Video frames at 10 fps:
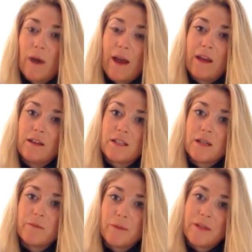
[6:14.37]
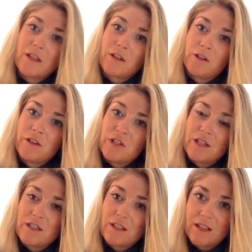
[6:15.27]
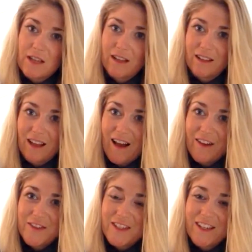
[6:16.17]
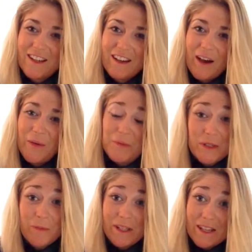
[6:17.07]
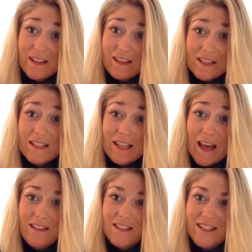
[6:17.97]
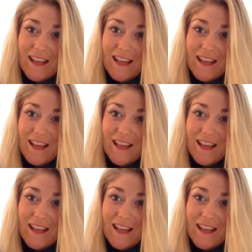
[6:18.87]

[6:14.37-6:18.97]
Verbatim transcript: way to implement technology into their daily lives. Um, Simblee is the answer to